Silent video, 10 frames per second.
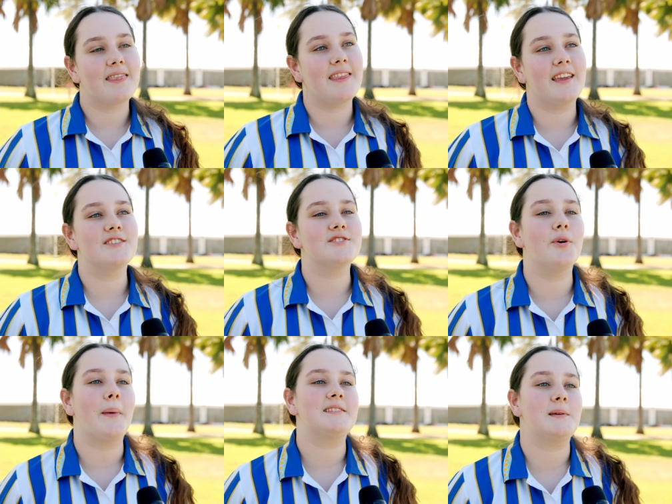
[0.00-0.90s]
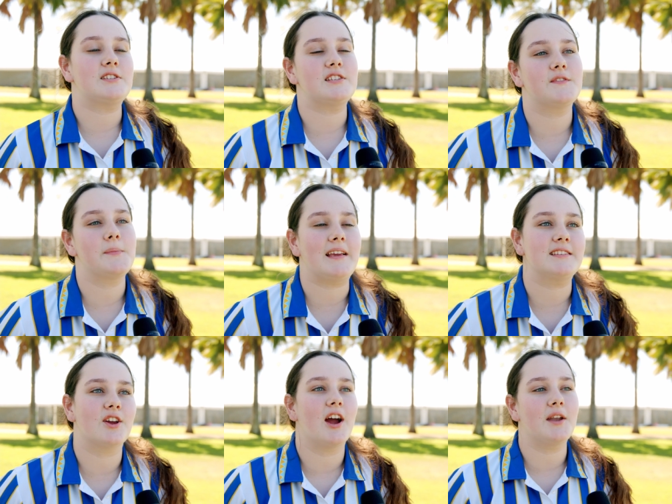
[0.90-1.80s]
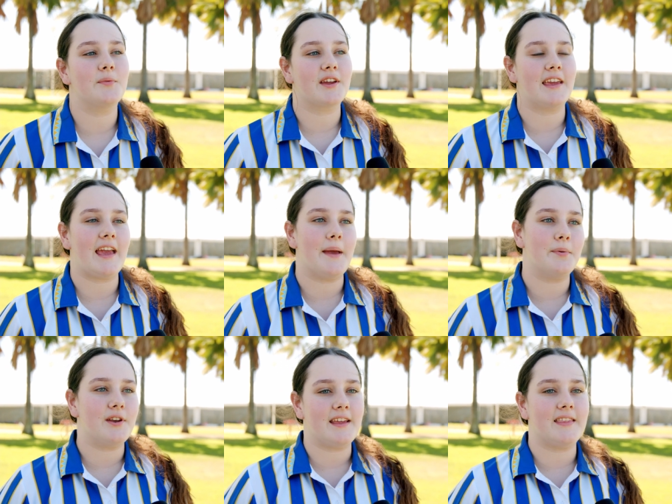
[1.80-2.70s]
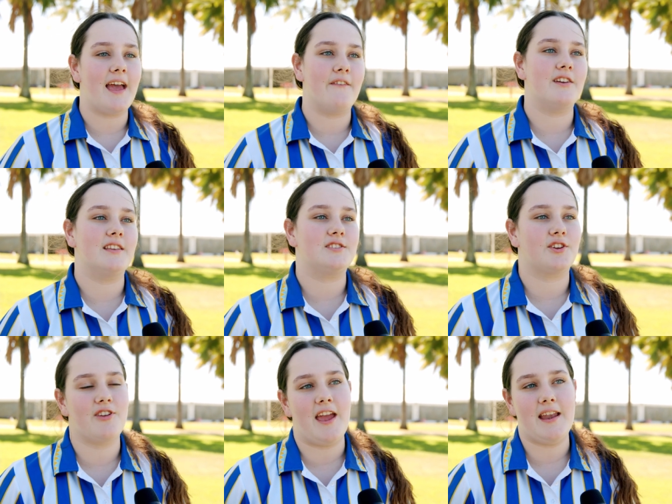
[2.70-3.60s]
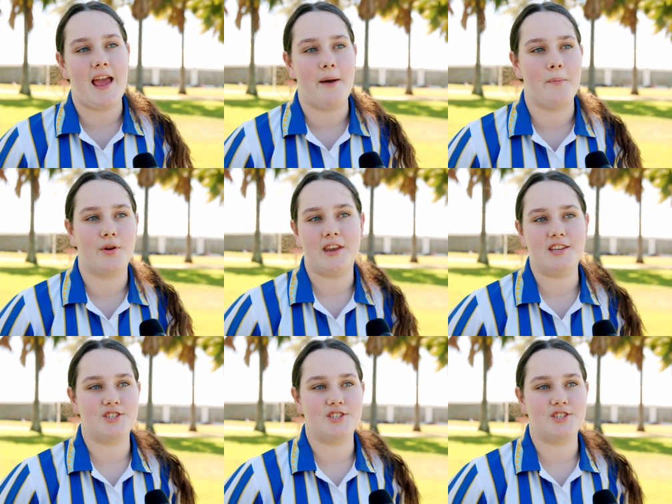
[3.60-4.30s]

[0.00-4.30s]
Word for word: Thank you to all my specialists for being so hardworking and putting in the effort to create our Mulkadee